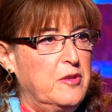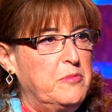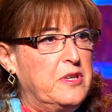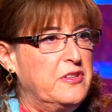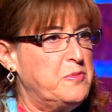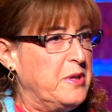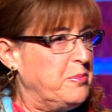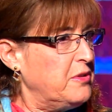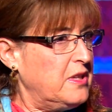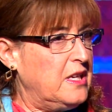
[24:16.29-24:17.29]
because
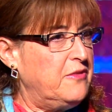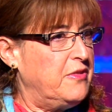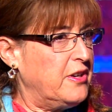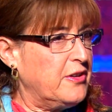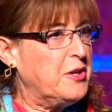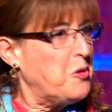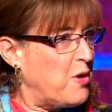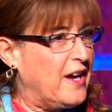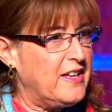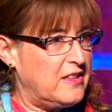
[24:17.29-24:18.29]
people lead very
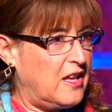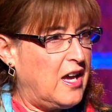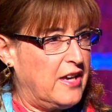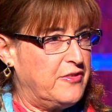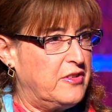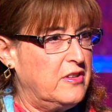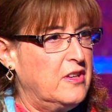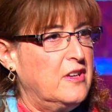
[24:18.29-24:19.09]
quiet lives.